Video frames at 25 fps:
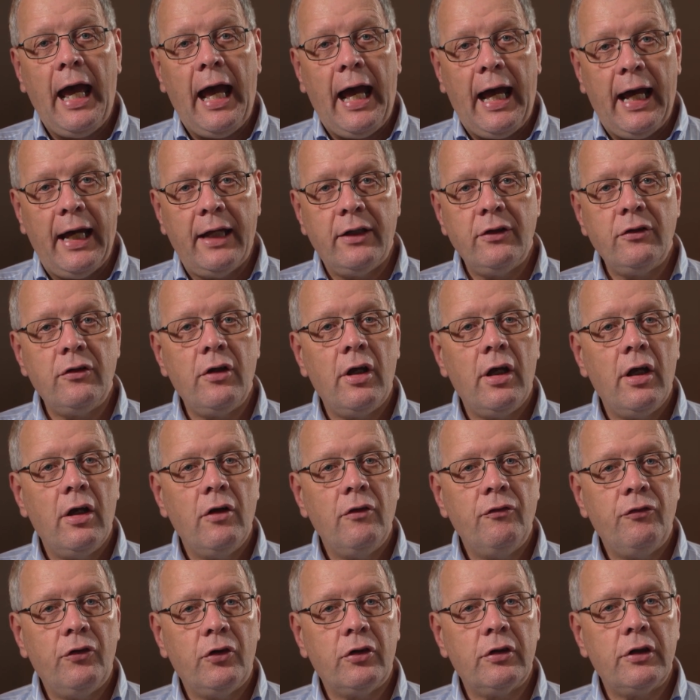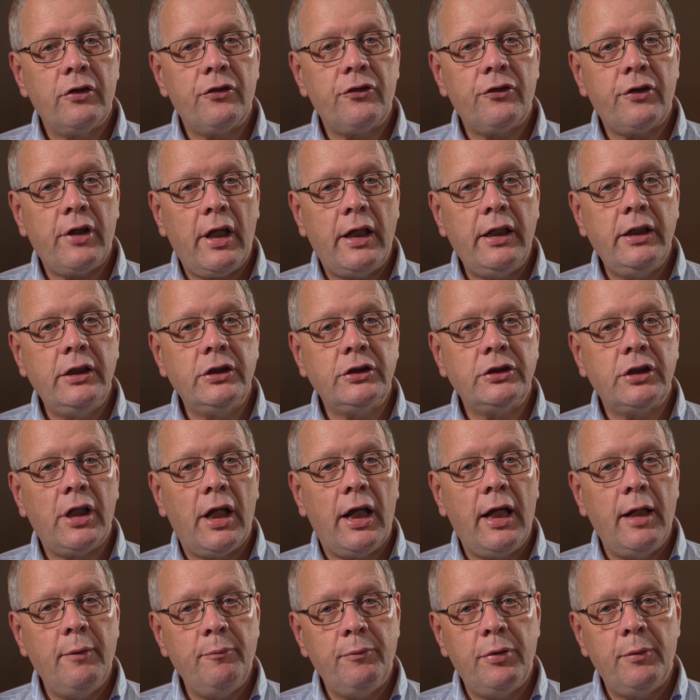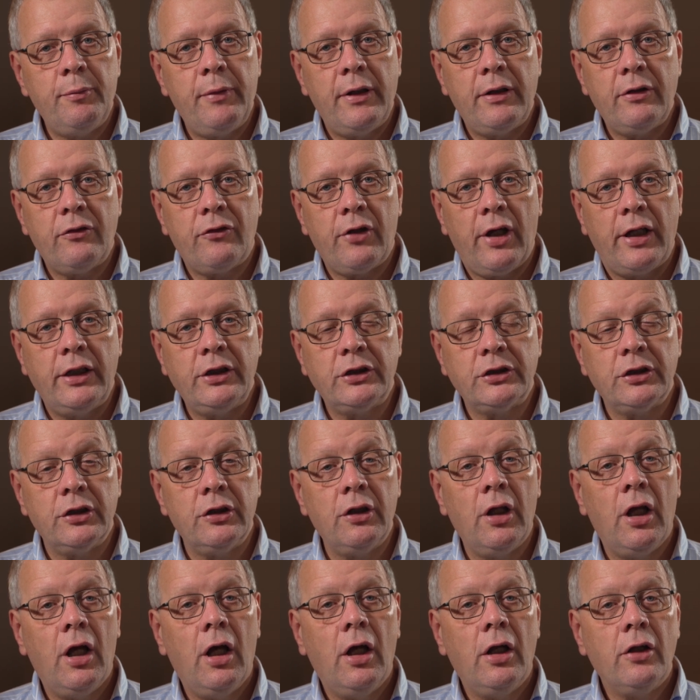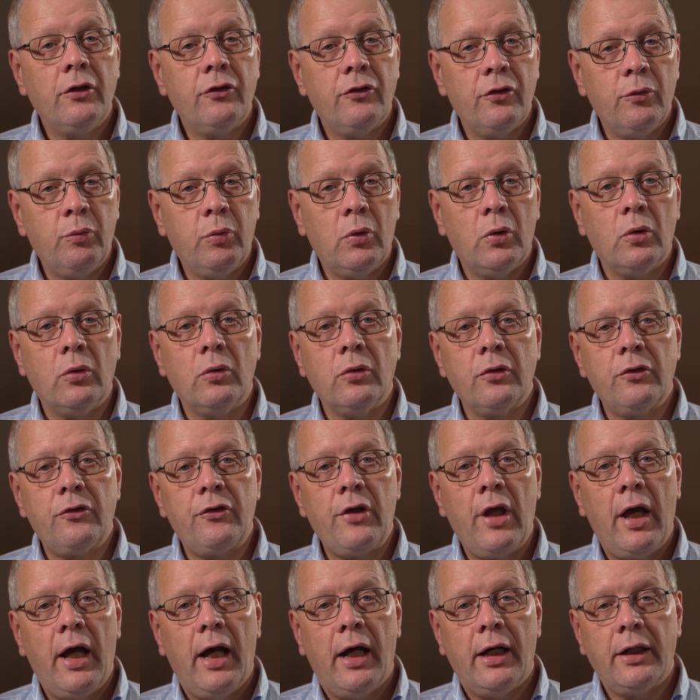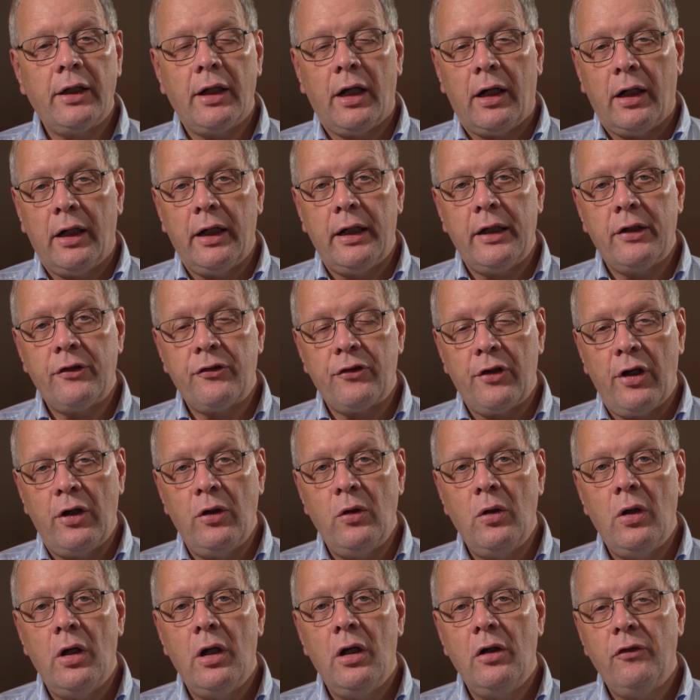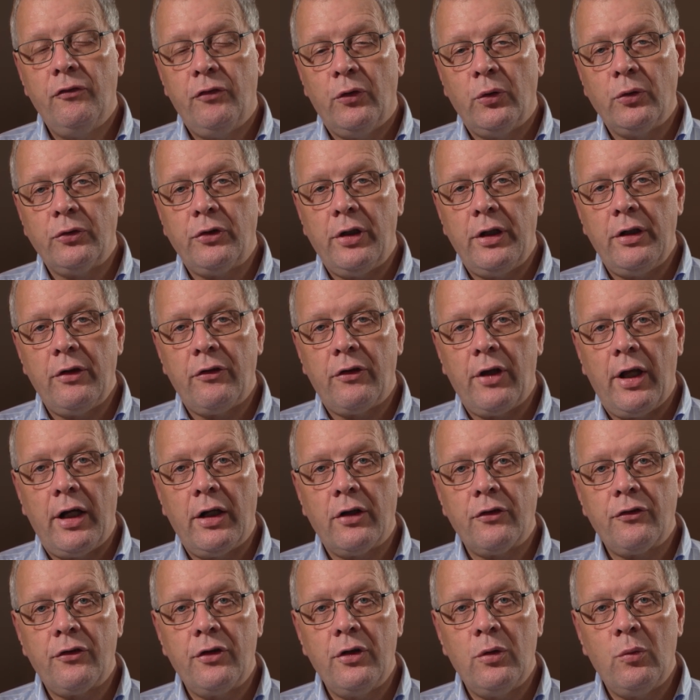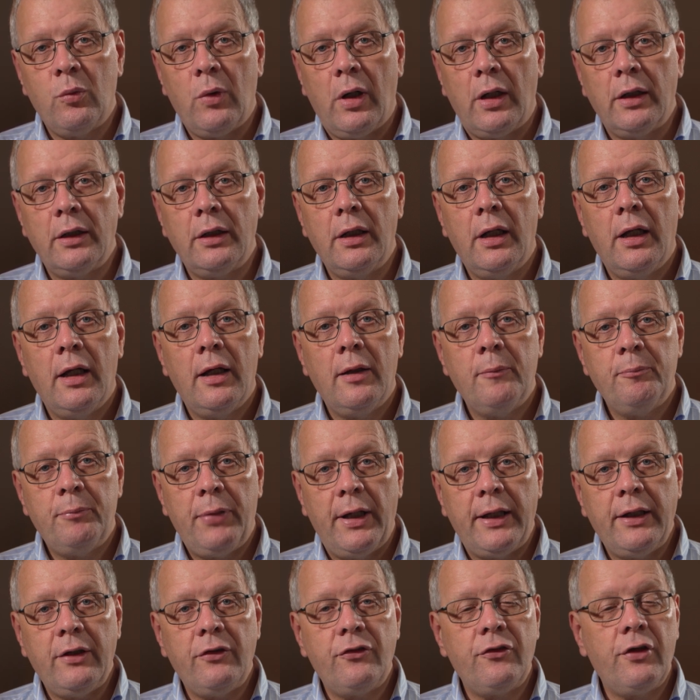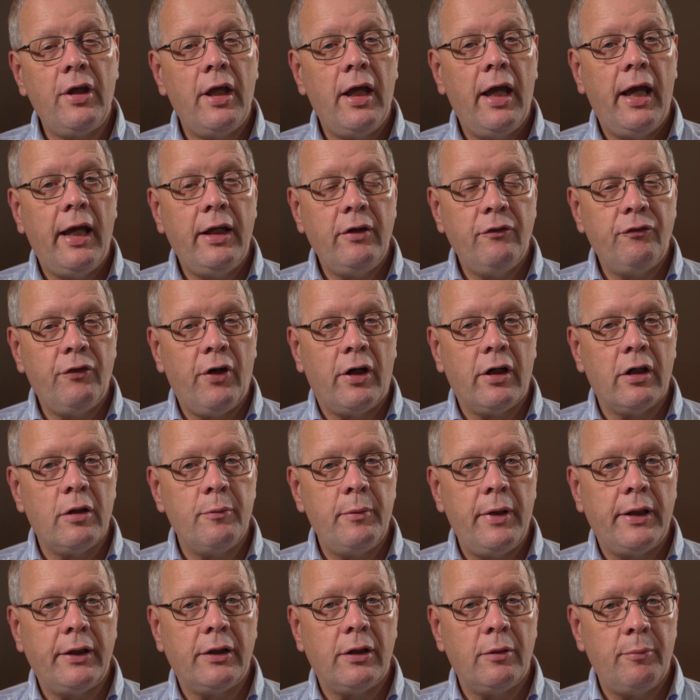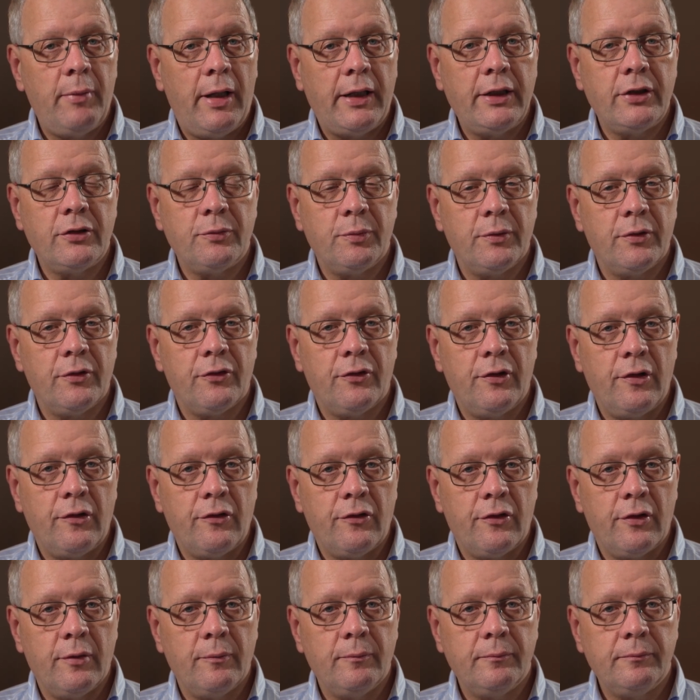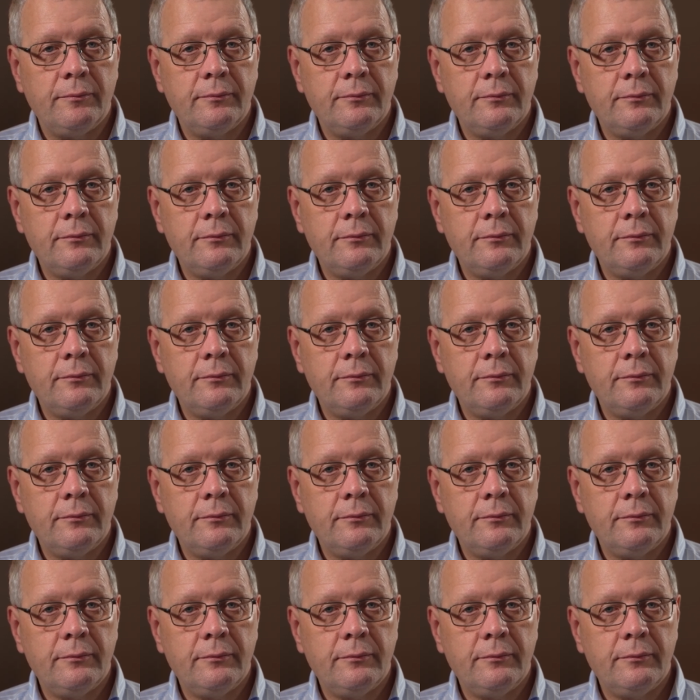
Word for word: and for a staged implementation towards an ISO 14001 based environmental management system.